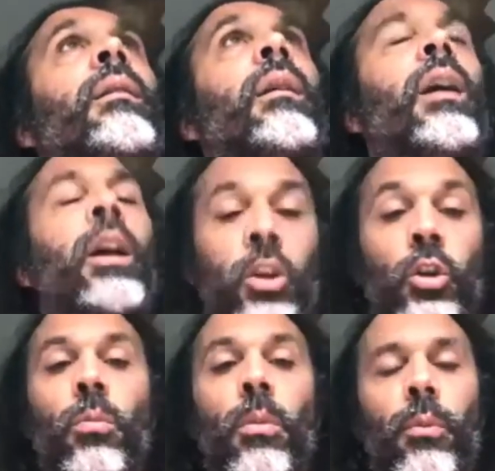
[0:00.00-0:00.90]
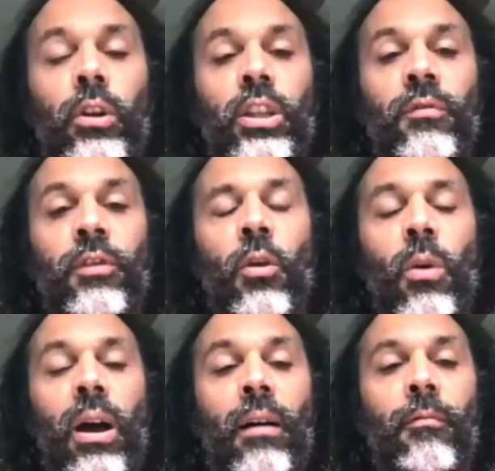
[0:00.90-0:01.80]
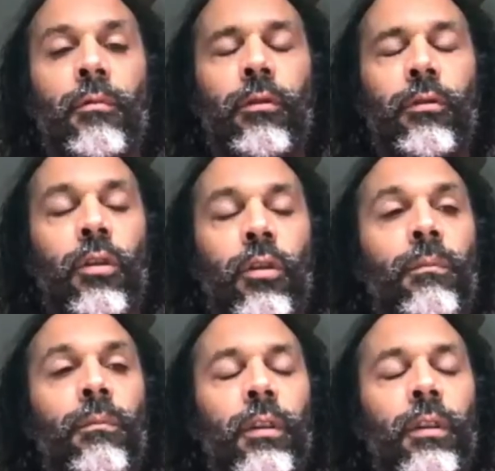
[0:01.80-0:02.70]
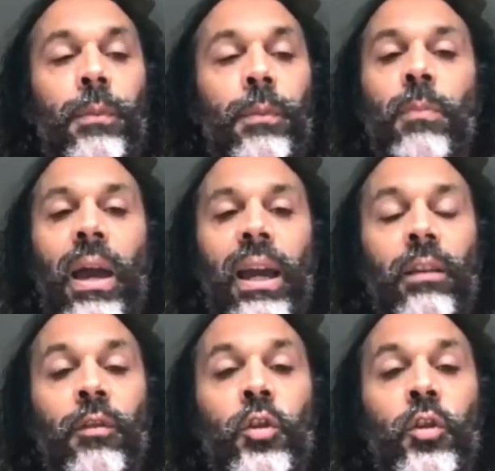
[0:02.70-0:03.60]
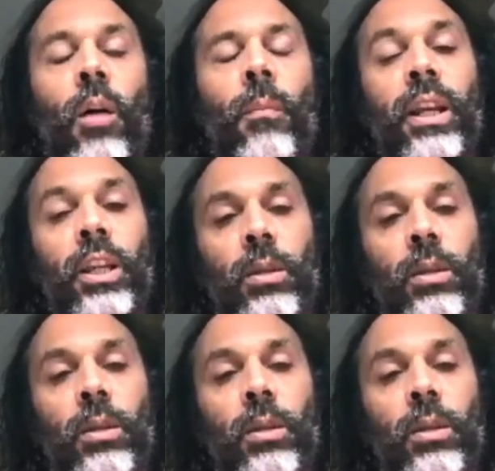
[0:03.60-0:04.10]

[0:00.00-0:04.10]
a human point of view, from the perspective of shamanism,